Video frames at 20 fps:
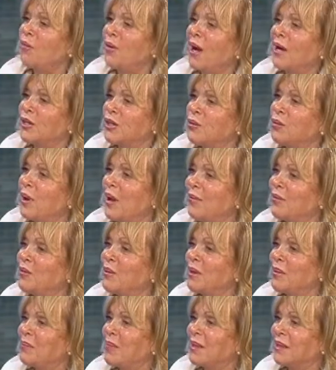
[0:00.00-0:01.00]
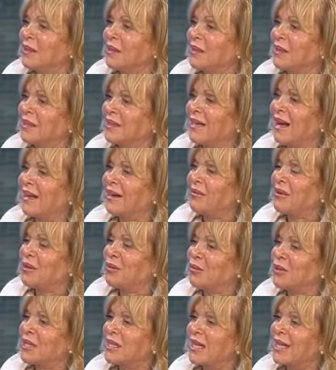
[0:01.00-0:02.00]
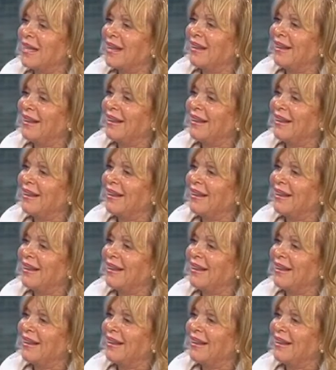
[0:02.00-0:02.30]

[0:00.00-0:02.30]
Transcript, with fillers: old fashioned way of doing business. It's kind of interesting.